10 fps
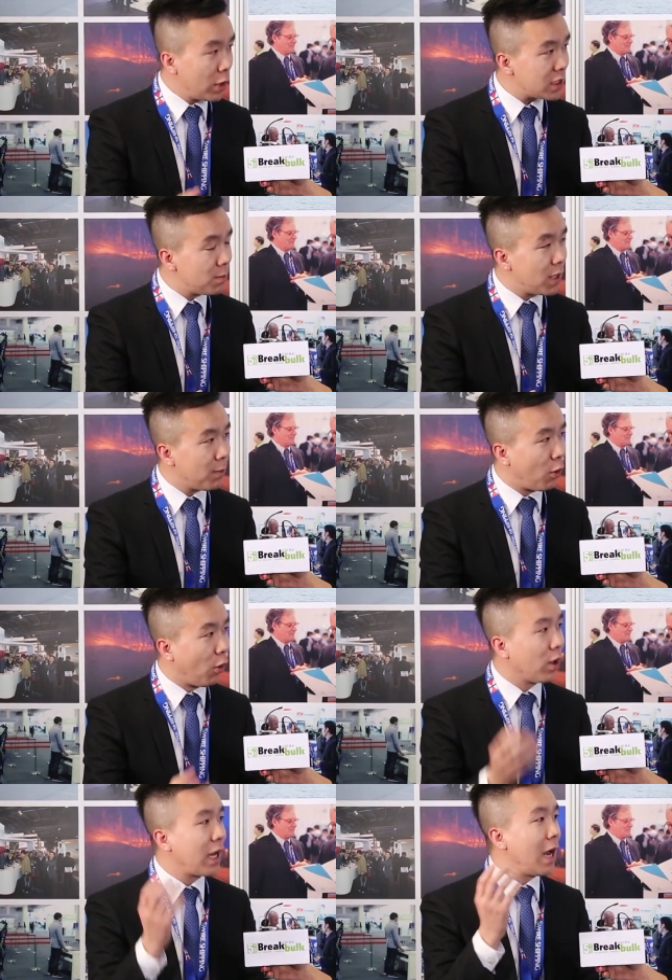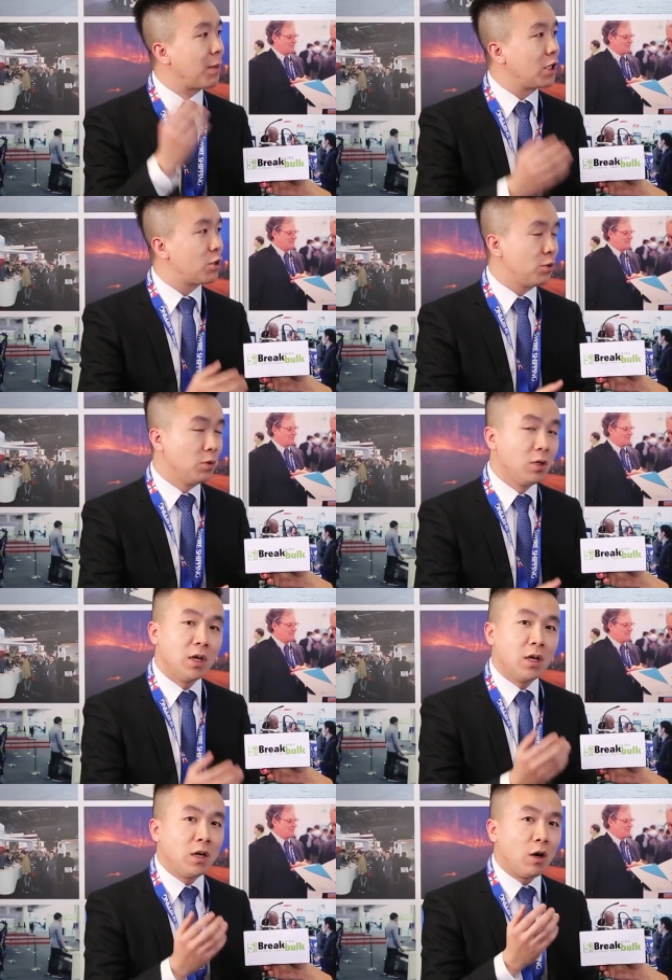Western people coming to
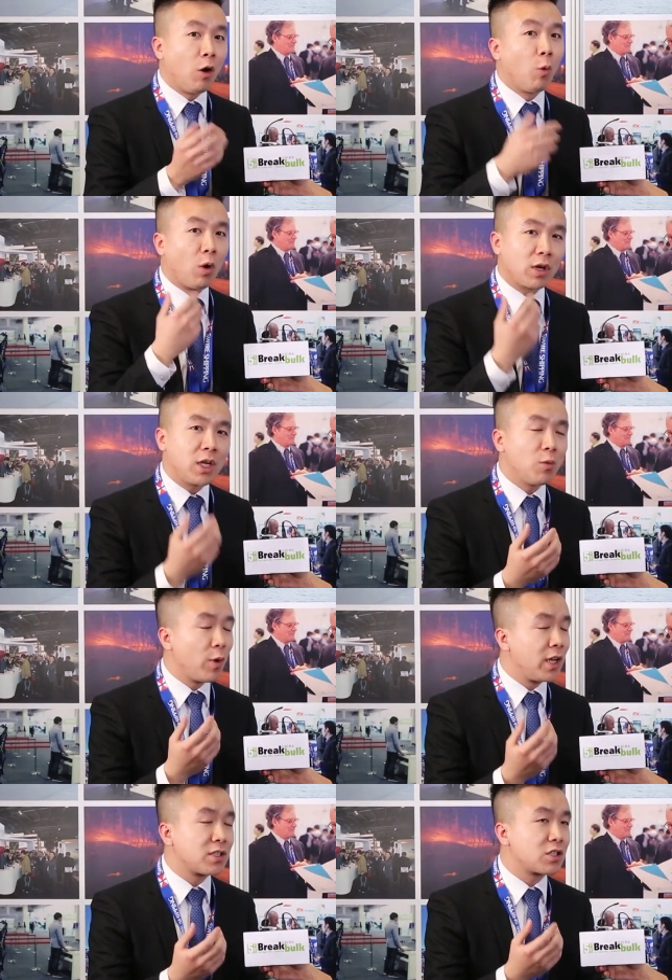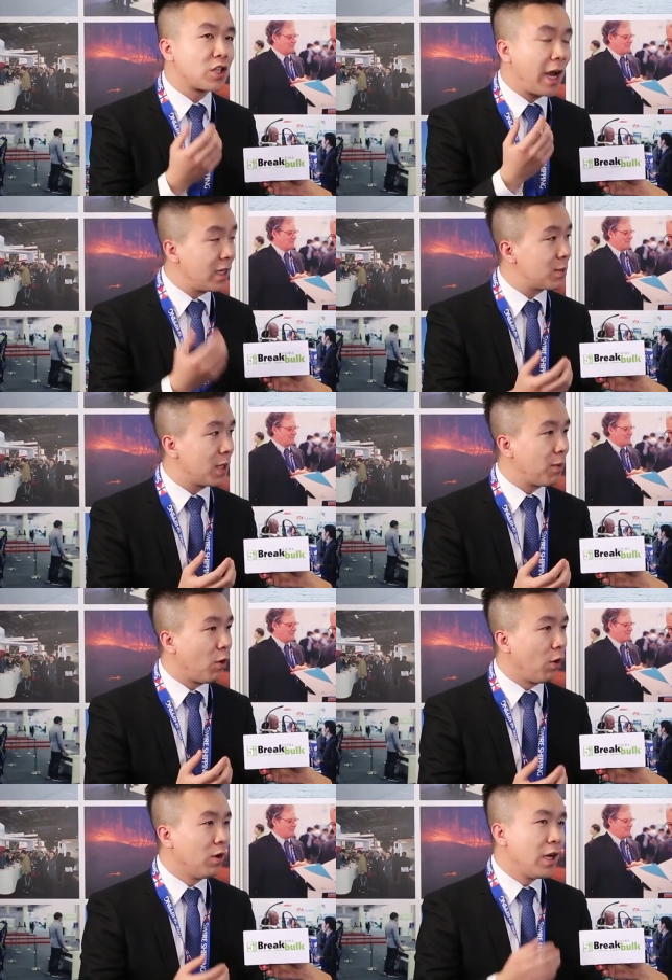or working with Chinese
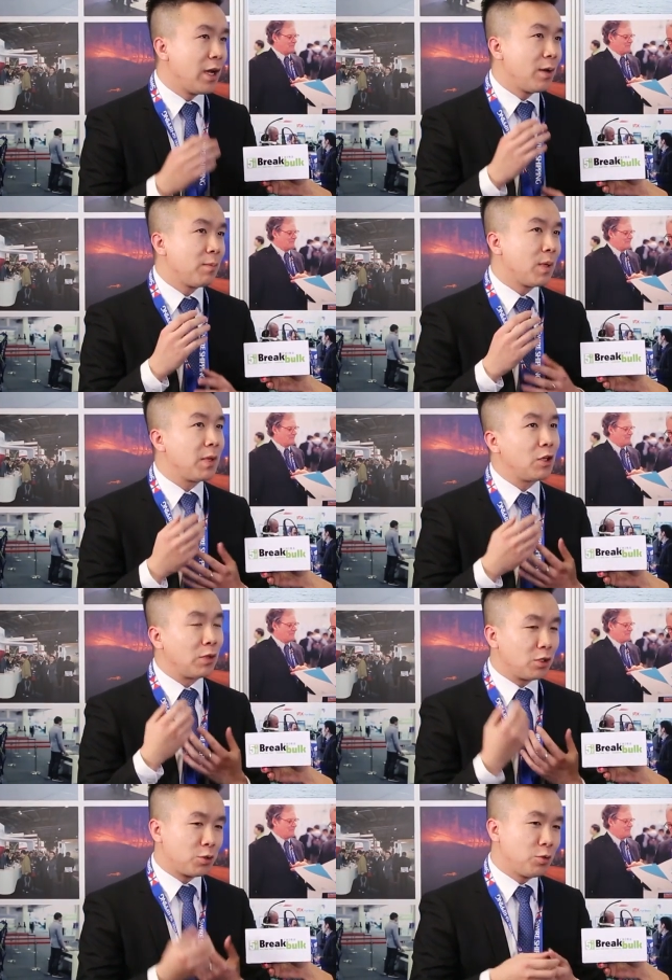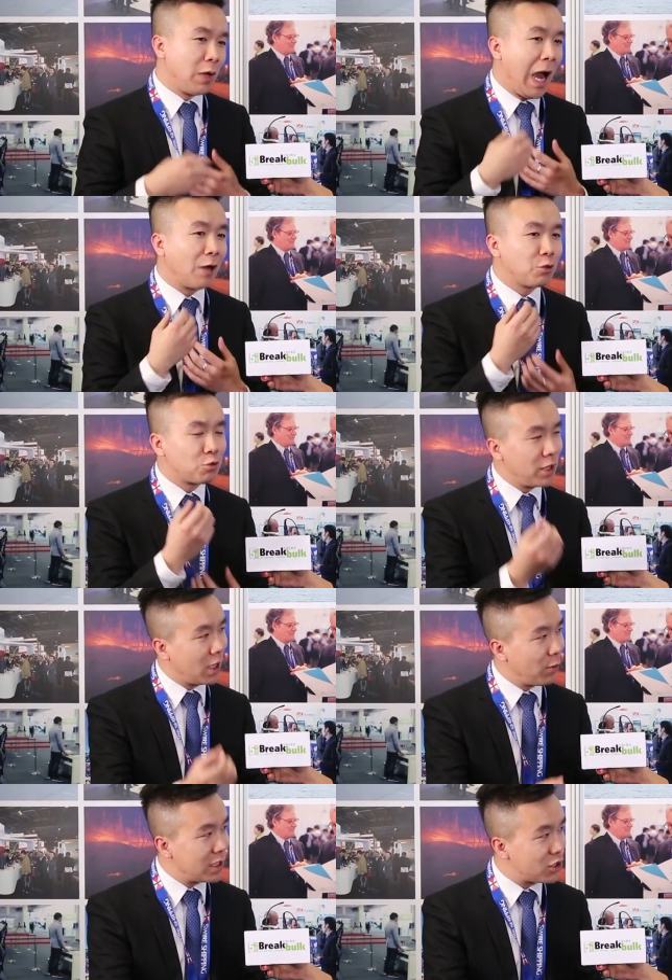people. Maybe you need to how to
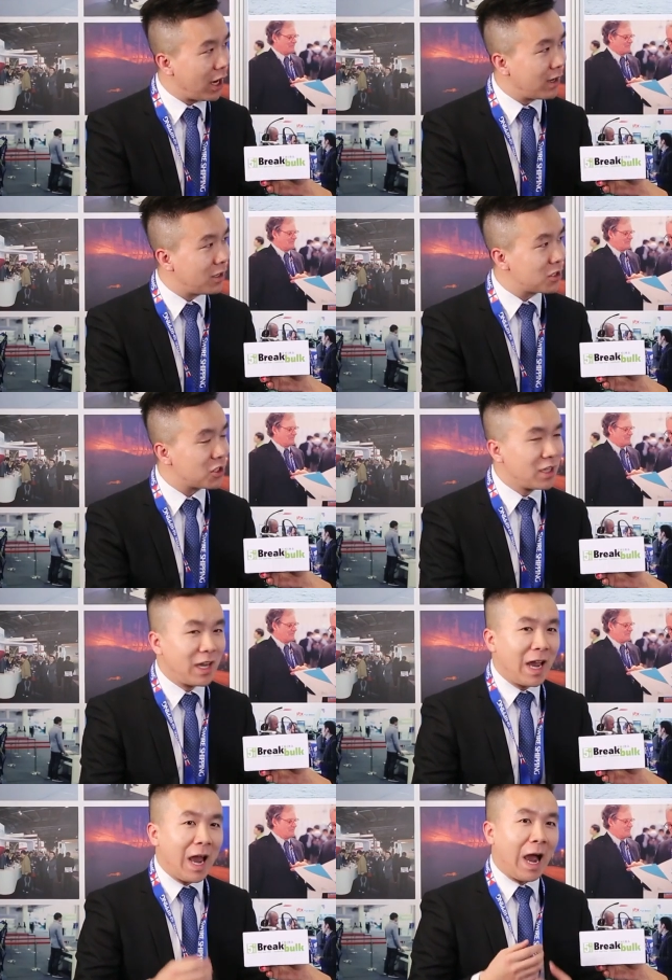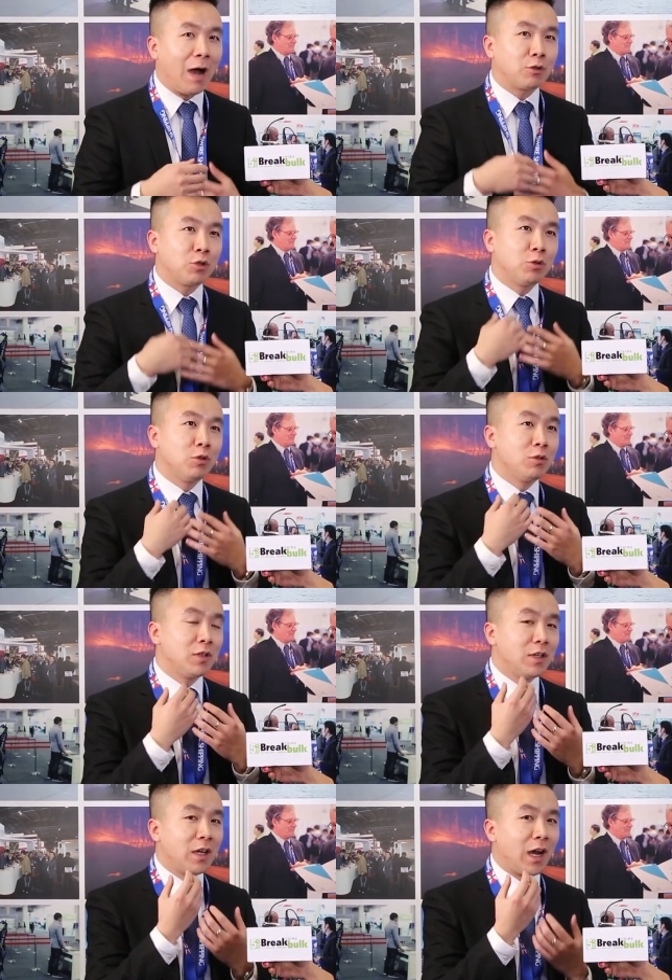drink with Chinese, how to